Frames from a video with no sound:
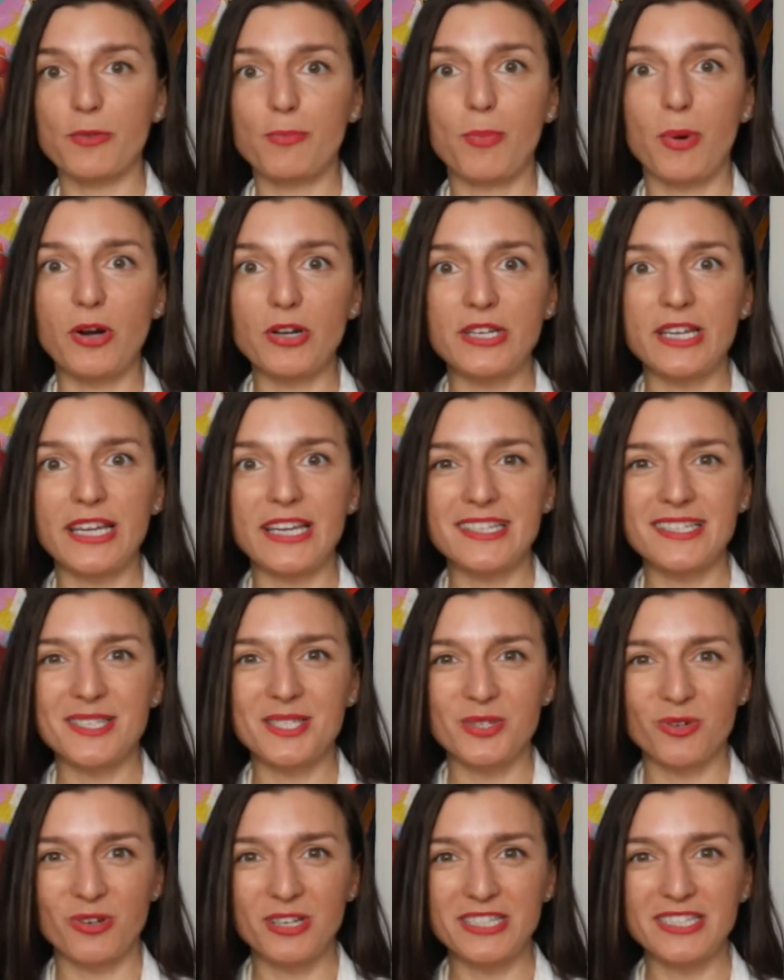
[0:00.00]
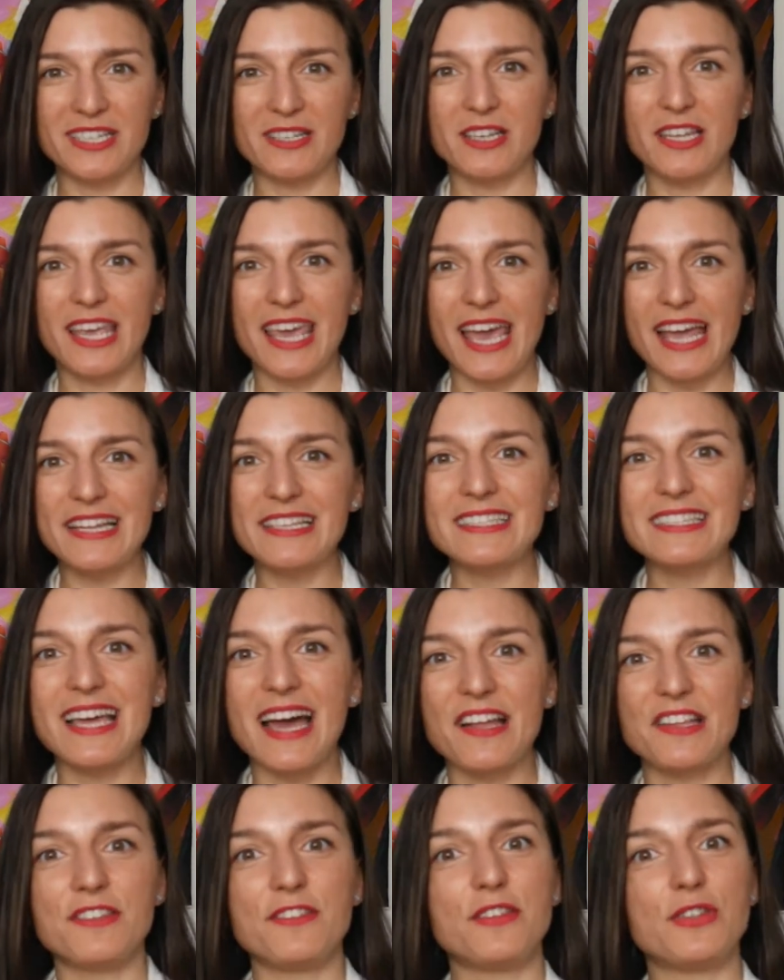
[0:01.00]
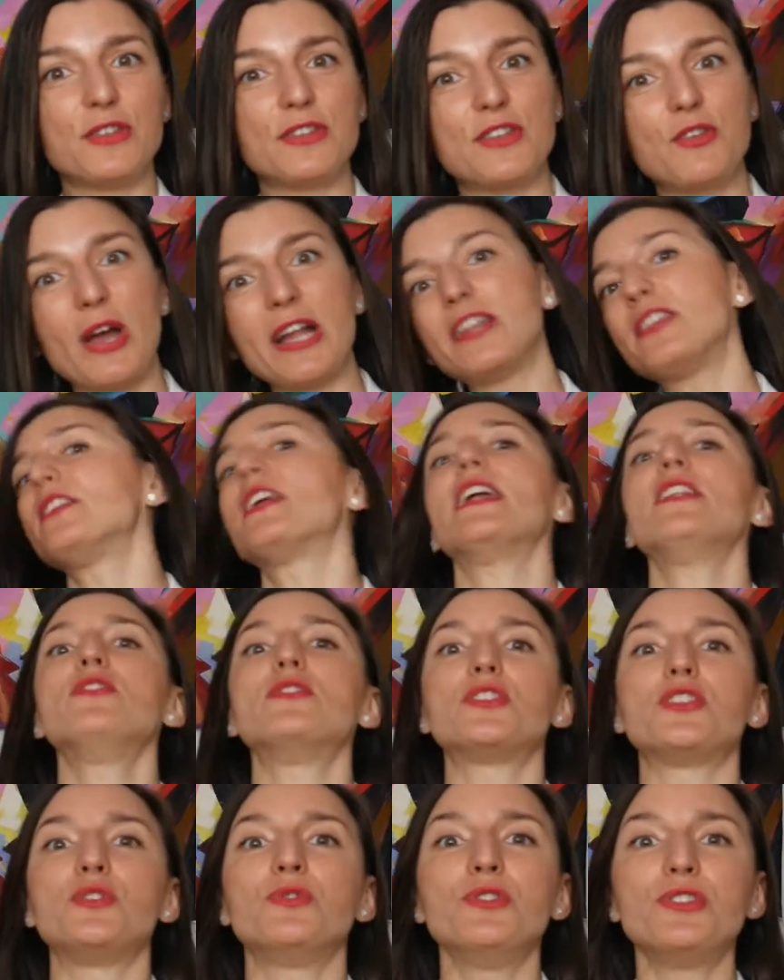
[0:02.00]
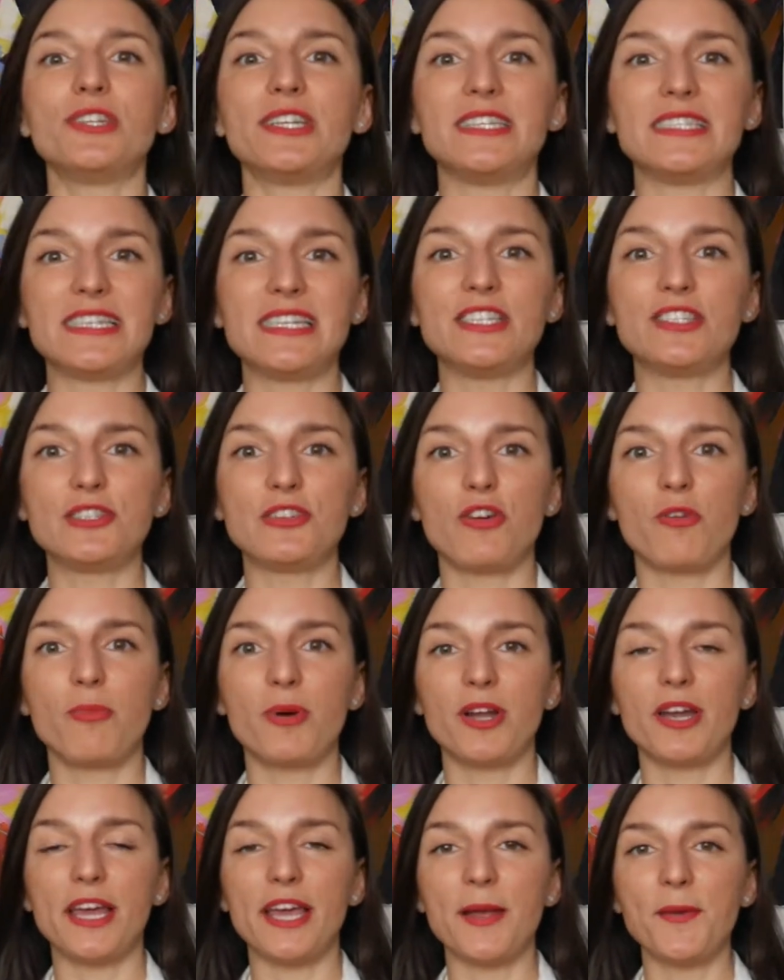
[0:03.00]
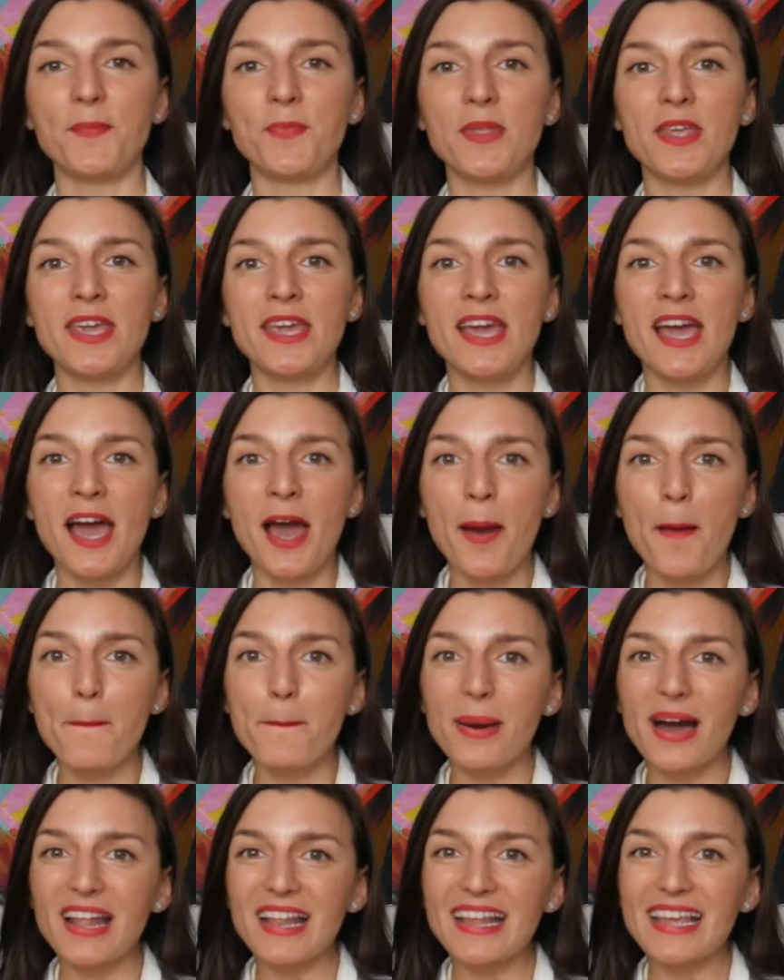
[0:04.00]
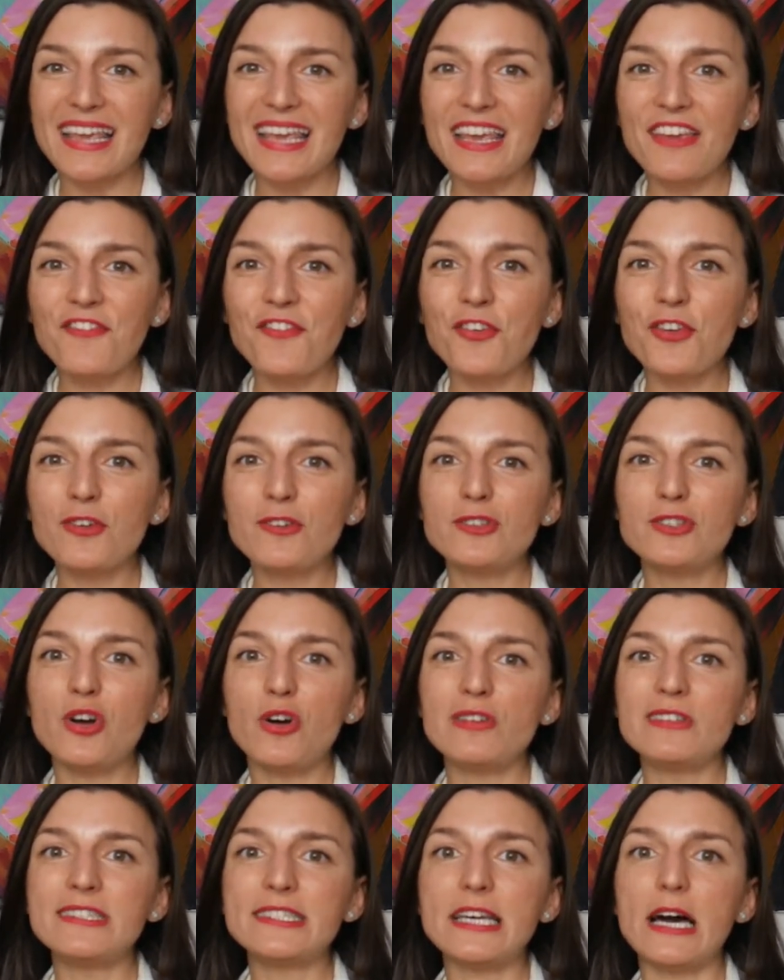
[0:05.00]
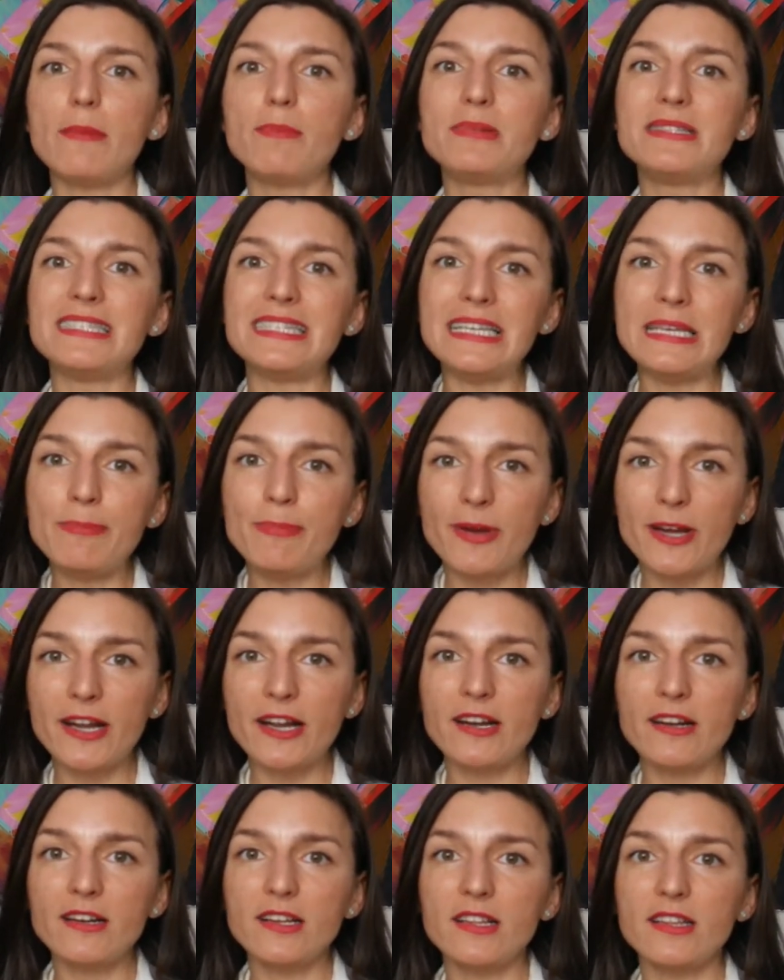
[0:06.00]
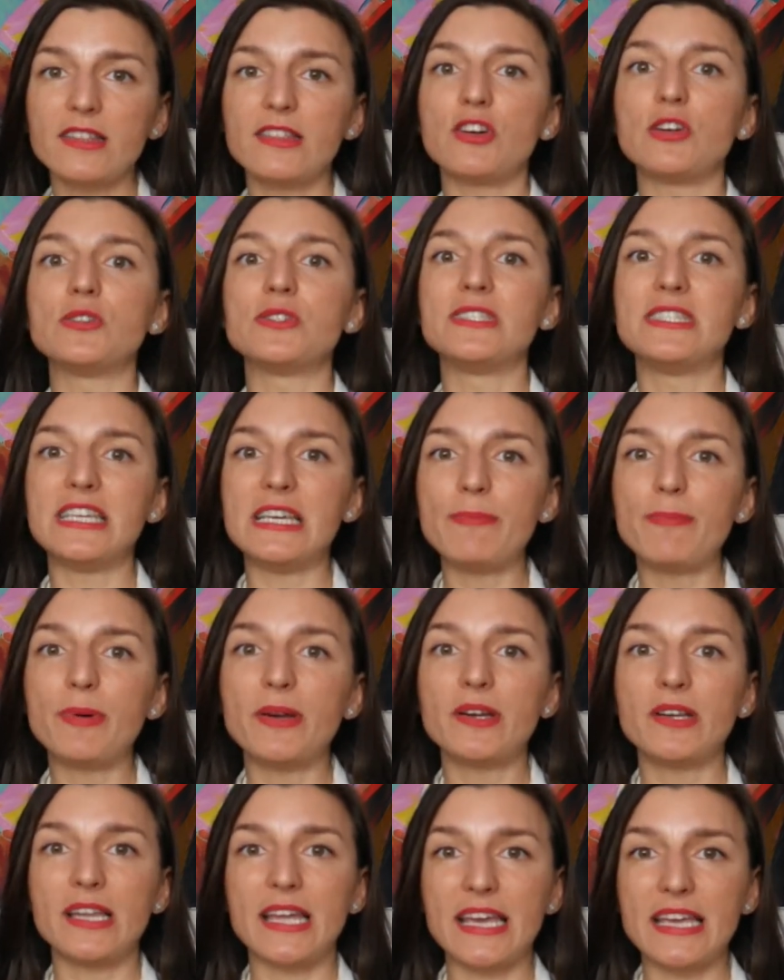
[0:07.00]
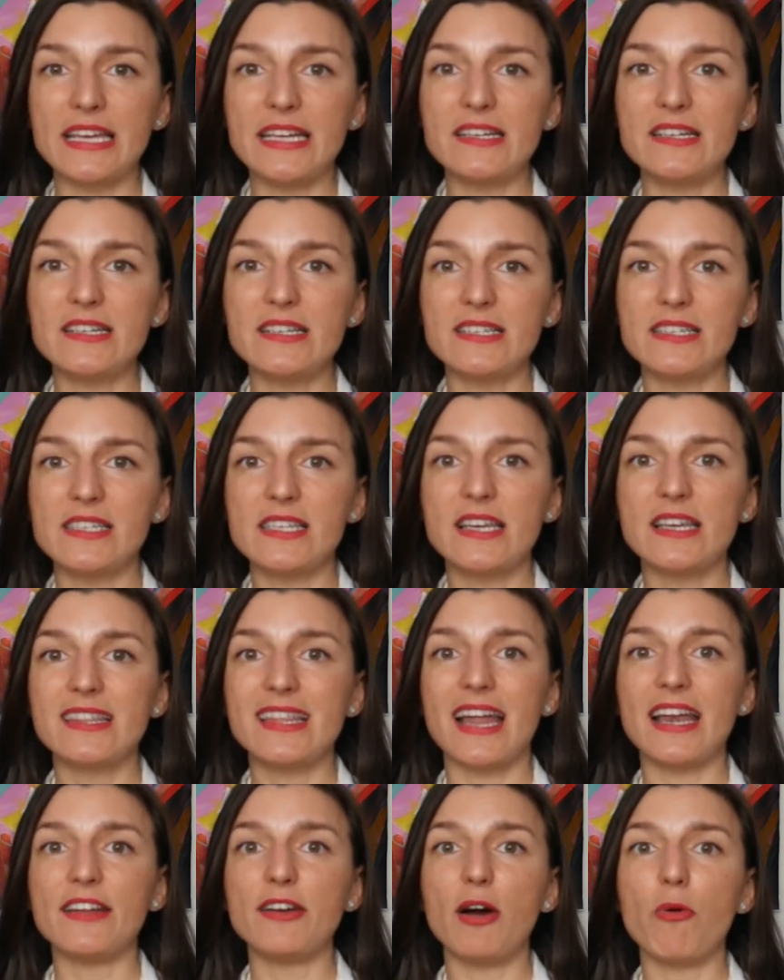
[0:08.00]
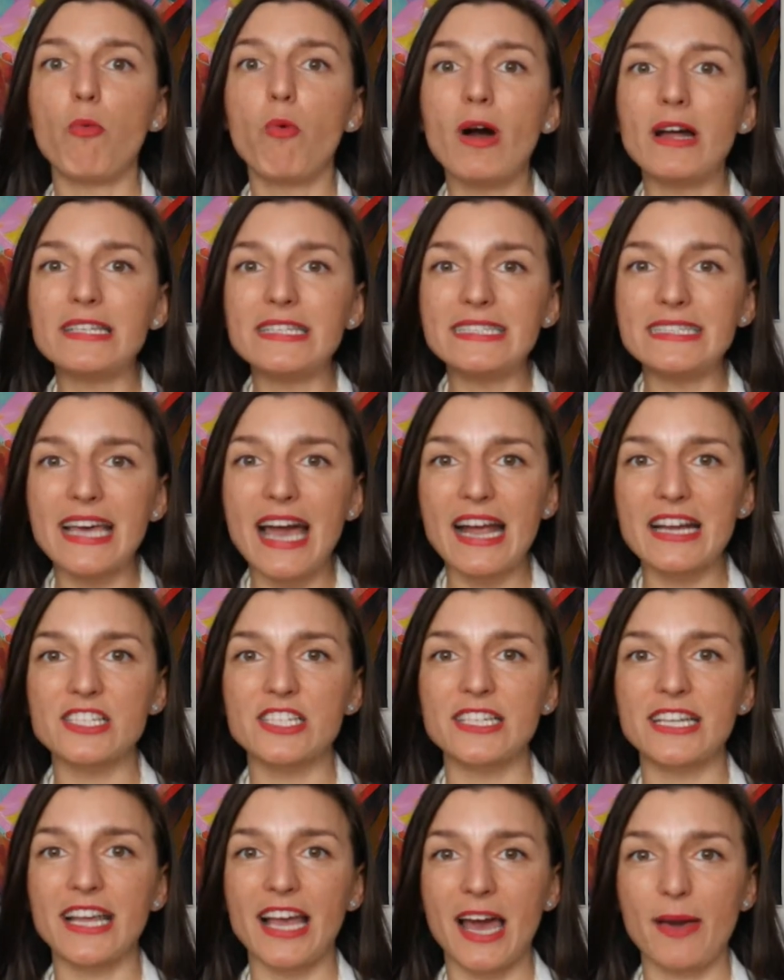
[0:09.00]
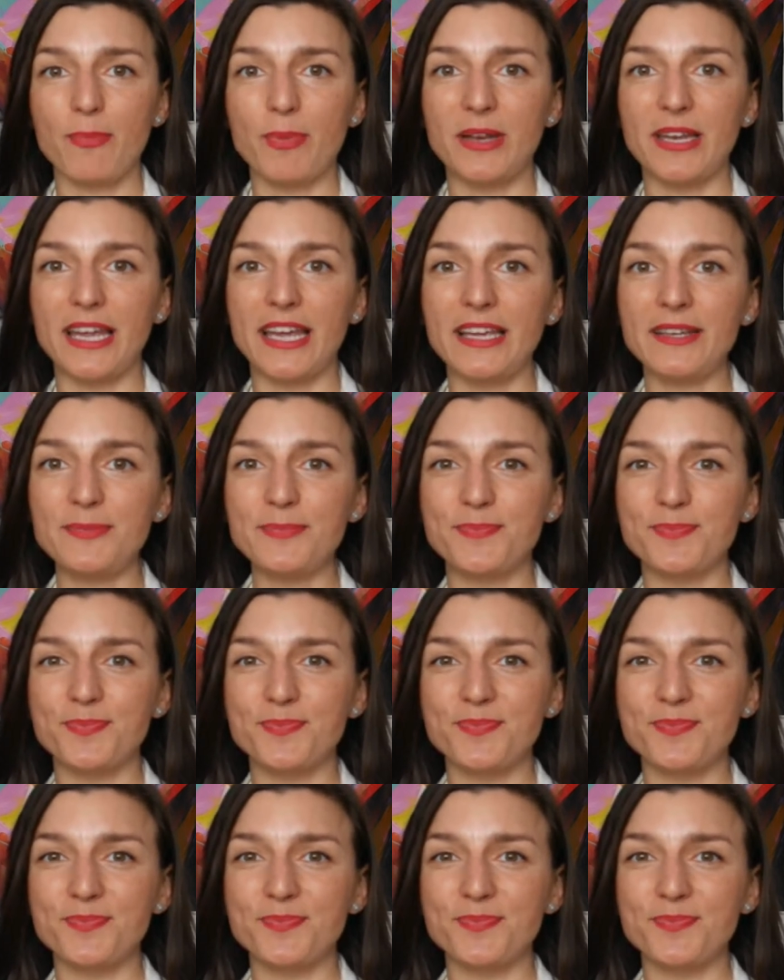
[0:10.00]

body sorted, get those nutrients into your body. But if you don't tap deeper, those deeper layers, that what is actually happening,